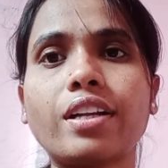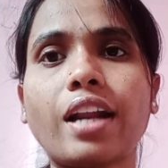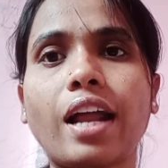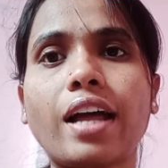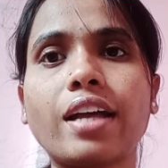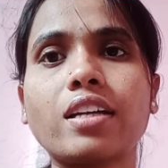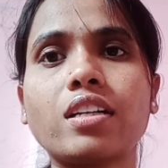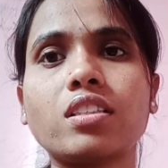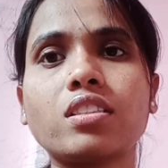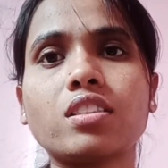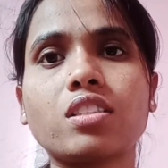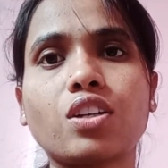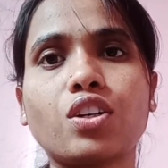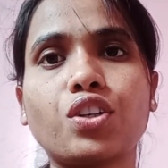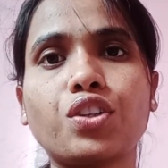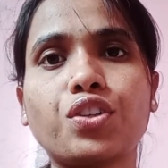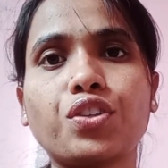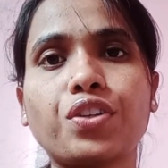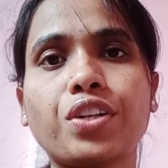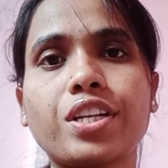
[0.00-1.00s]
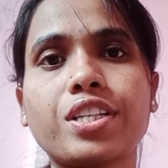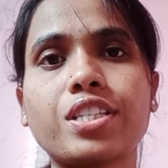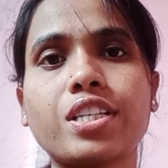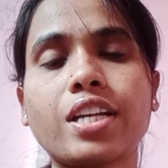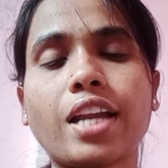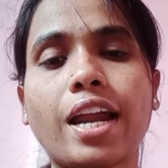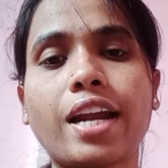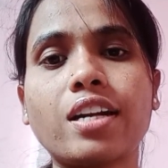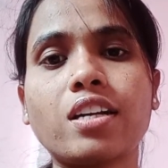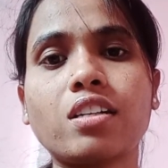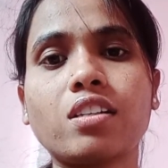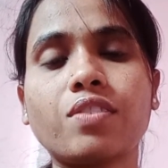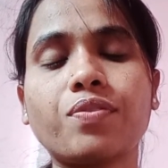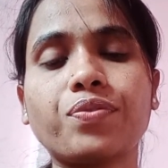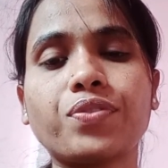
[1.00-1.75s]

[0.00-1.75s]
trials duration, and